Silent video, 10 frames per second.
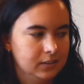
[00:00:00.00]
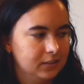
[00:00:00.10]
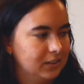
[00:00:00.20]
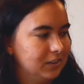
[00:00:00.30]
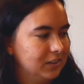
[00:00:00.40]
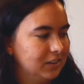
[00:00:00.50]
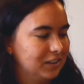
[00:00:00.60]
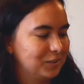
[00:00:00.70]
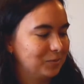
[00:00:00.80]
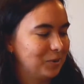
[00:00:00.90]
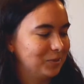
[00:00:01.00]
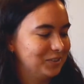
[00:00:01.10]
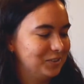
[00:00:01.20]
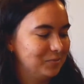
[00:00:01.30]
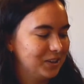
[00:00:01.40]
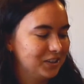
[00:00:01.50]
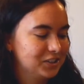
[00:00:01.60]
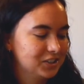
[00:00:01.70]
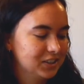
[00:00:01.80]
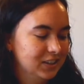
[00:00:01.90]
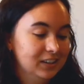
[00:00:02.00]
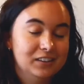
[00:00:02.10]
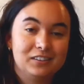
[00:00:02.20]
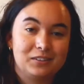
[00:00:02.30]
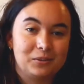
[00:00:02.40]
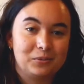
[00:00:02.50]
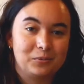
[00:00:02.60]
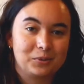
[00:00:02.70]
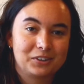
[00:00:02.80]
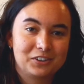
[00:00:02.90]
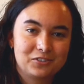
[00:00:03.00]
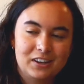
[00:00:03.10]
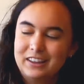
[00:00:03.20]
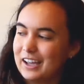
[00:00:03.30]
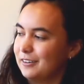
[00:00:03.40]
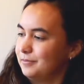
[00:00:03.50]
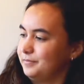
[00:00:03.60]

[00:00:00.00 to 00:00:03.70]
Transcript: then that's probably too much. So we're going to try that.